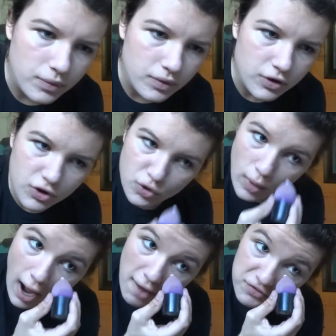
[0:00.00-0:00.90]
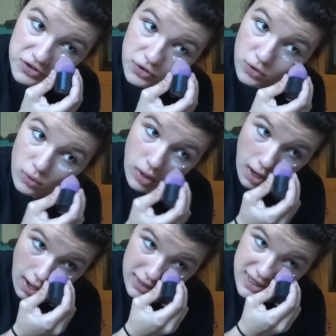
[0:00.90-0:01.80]
you have to
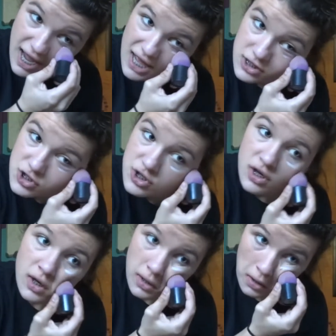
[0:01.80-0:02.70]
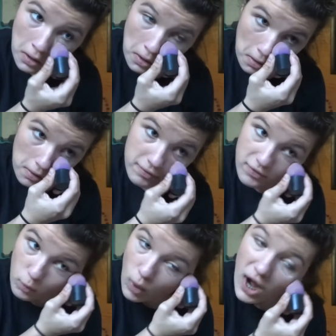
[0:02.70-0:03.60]
attach
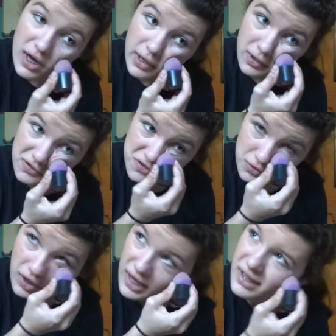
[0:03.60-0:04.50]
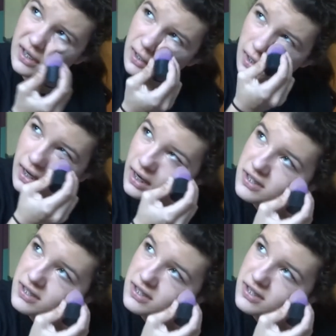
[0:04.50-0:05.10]
the wire to like a